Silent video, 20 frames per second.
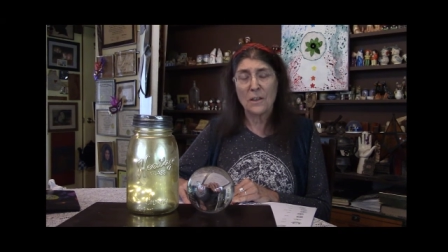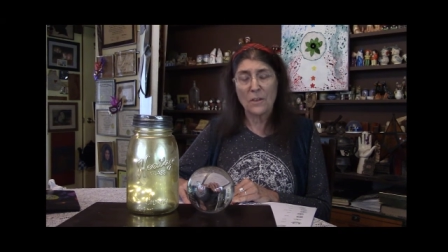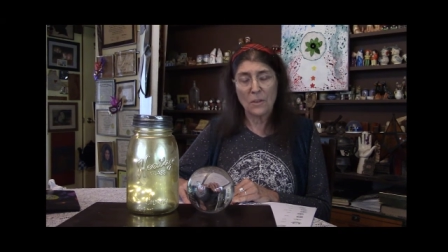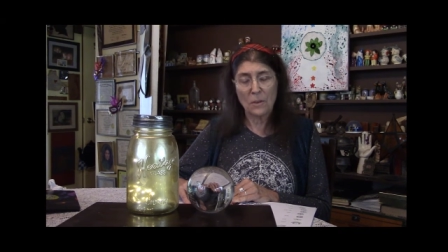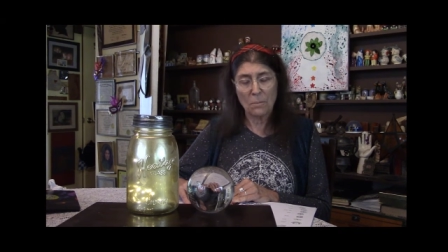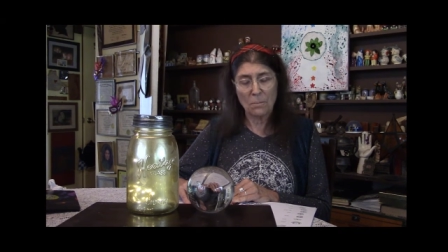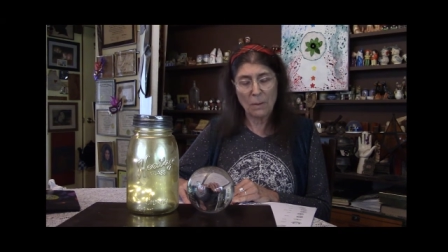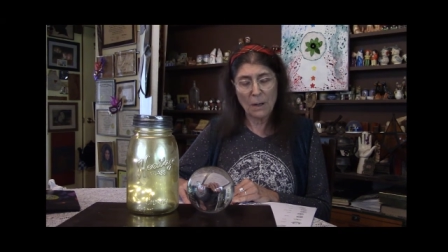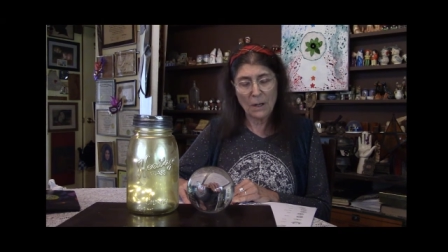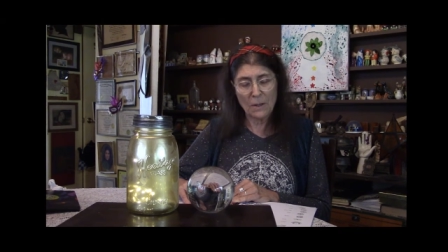
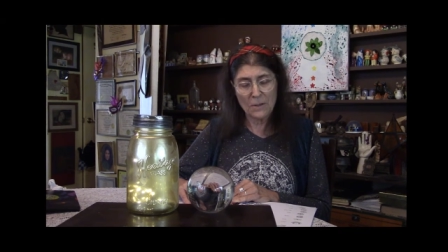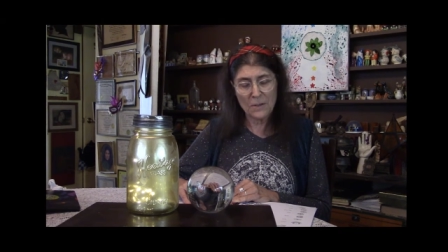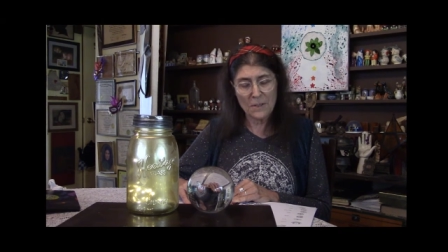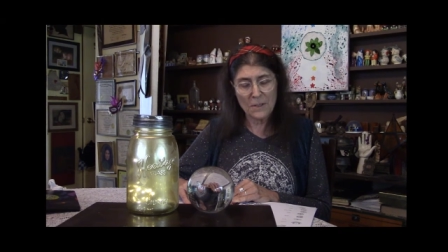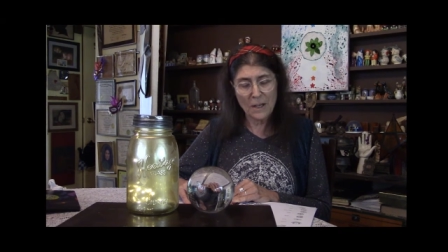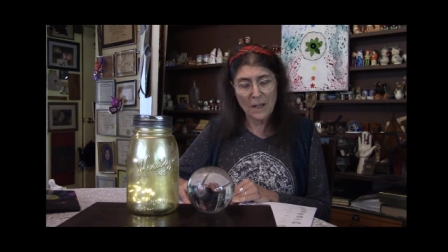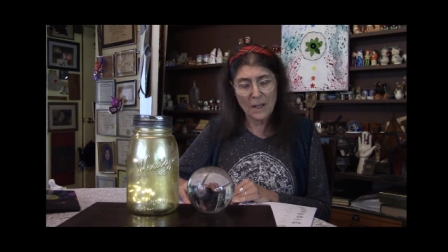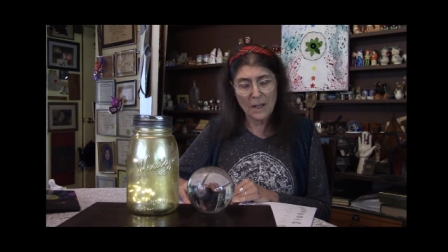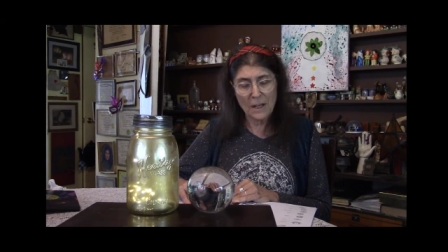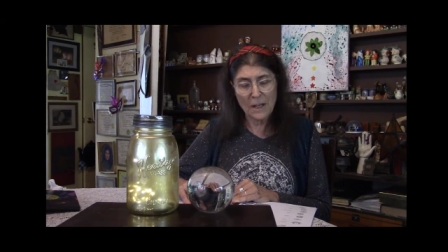the
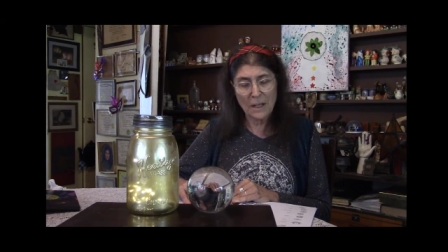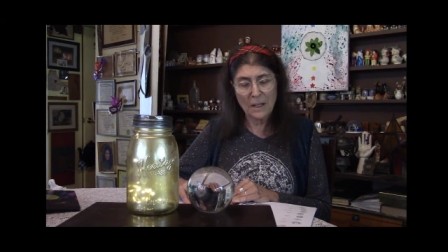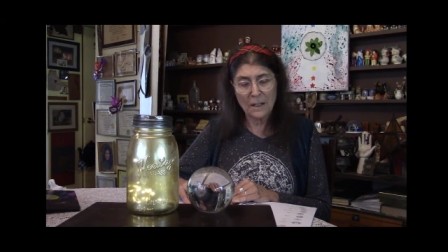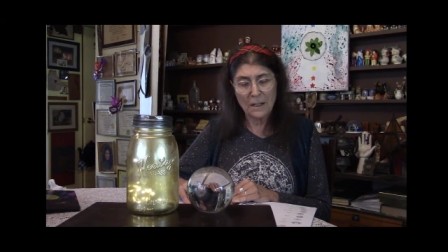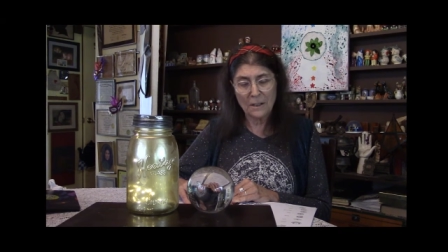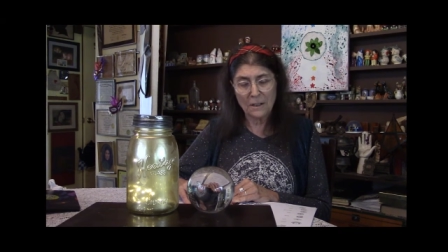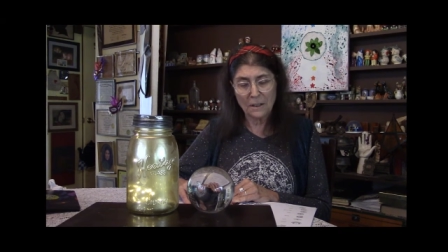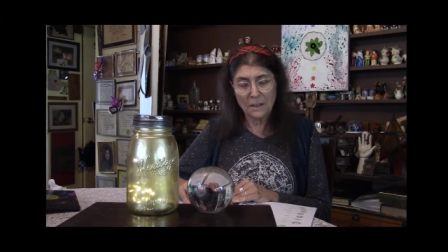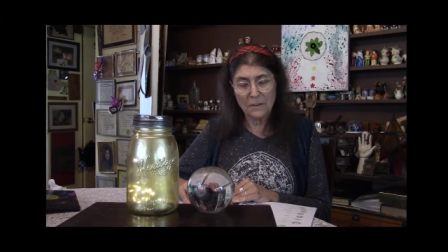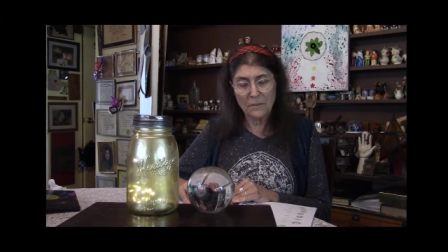pulsating
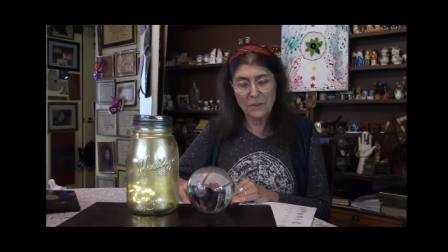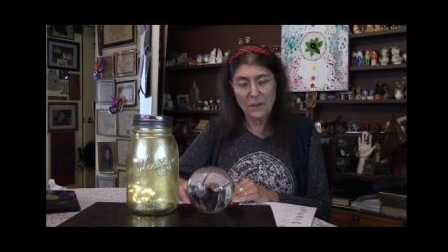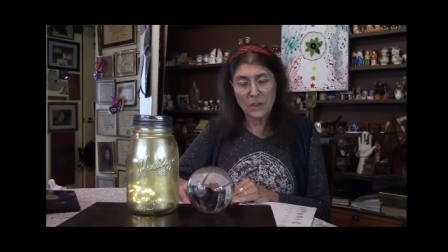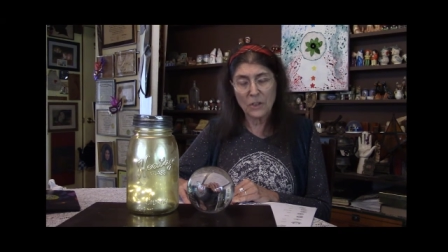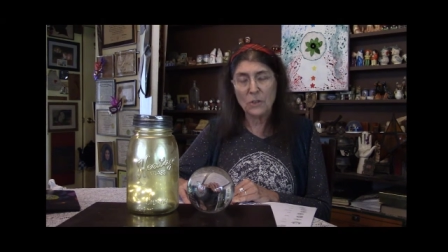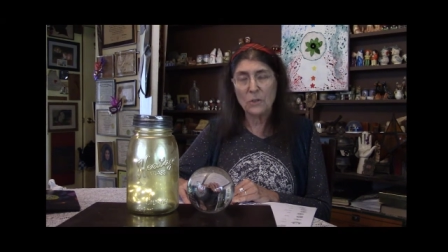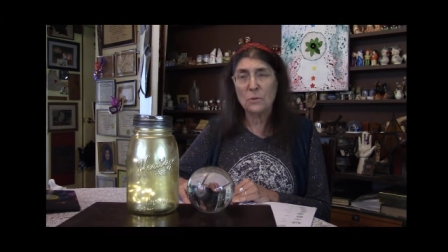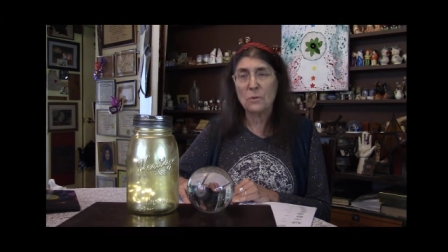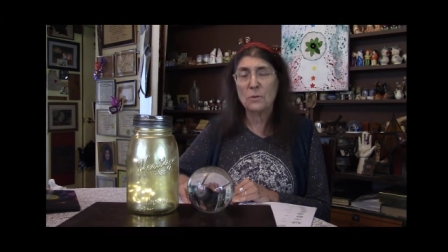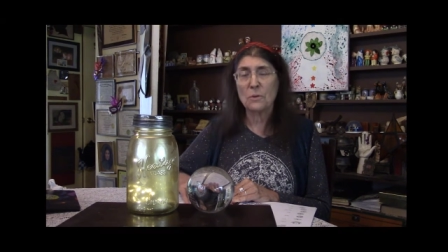
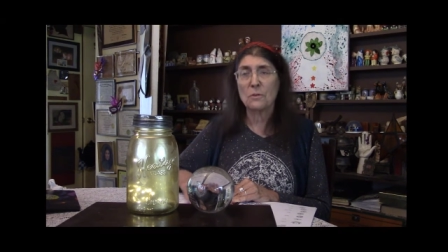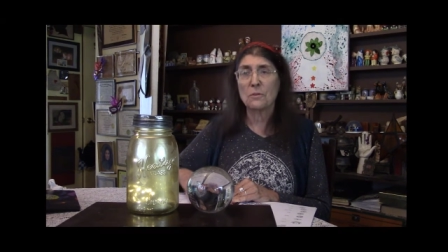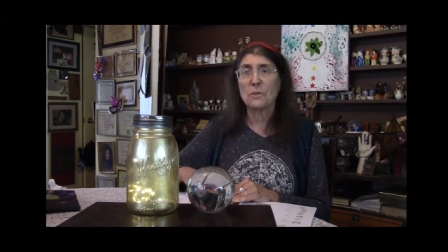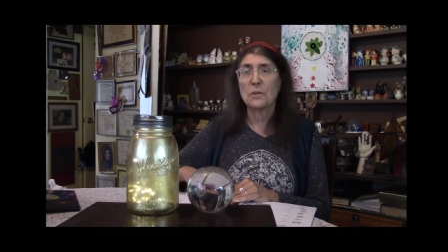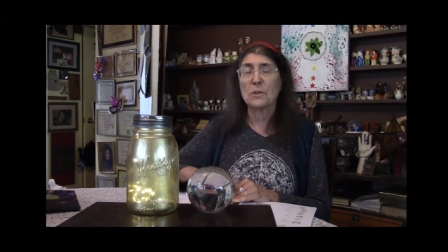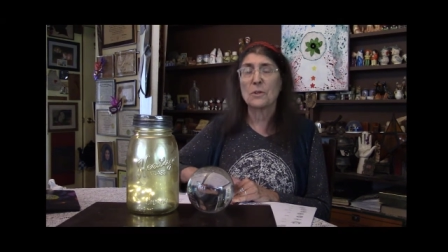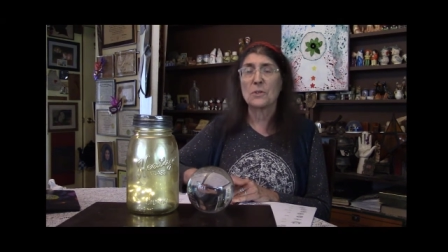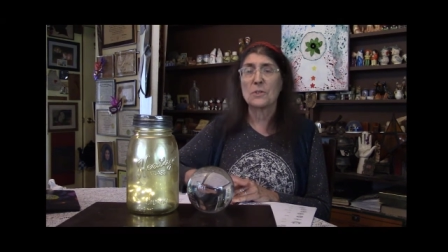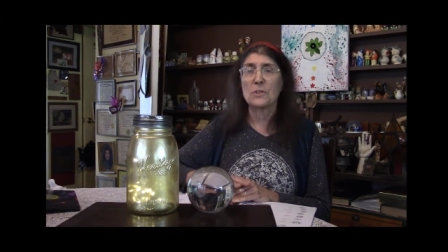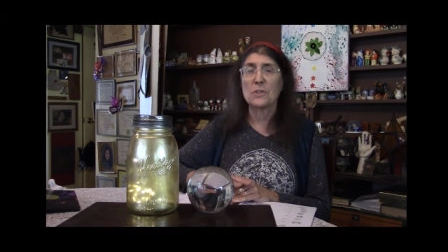living
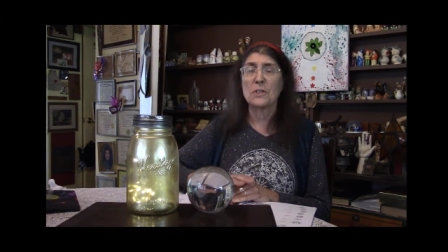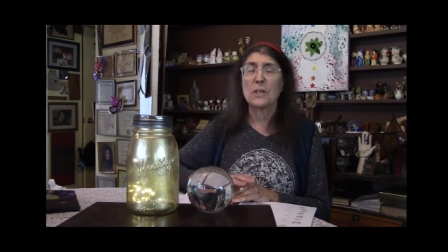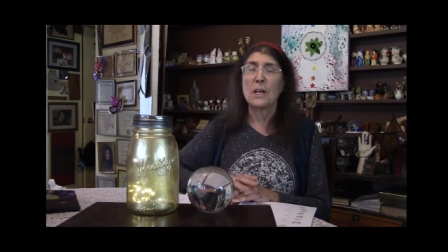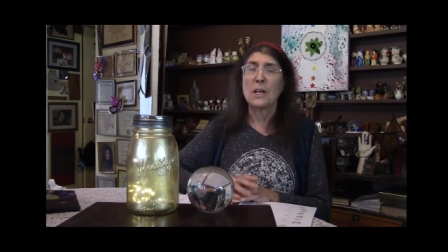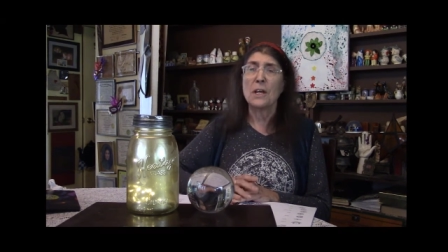universe.